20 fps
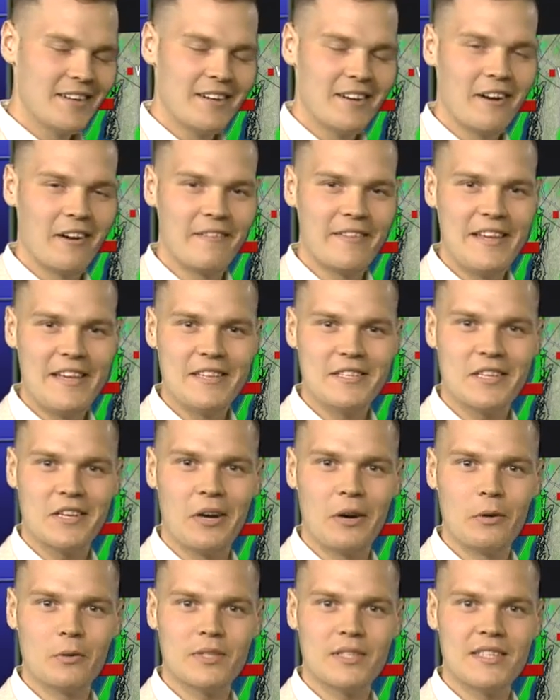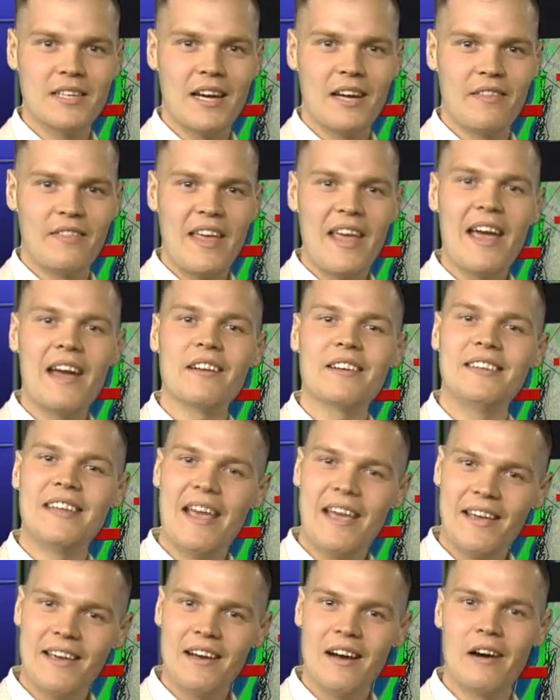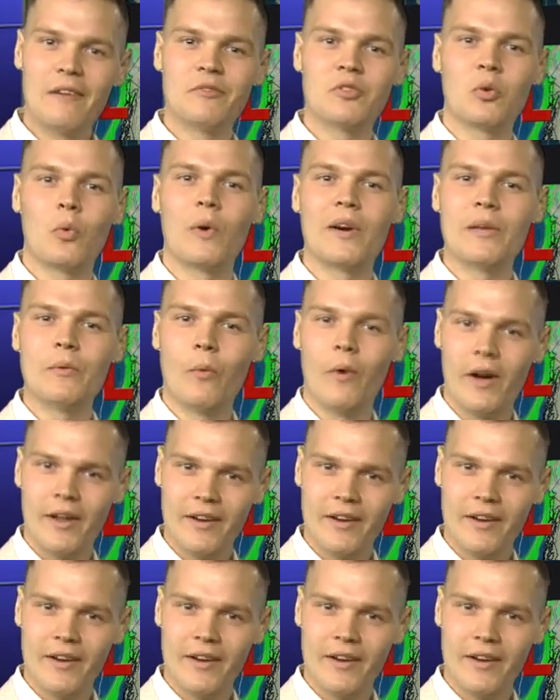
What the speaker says: on the east coast, they had a day of 21.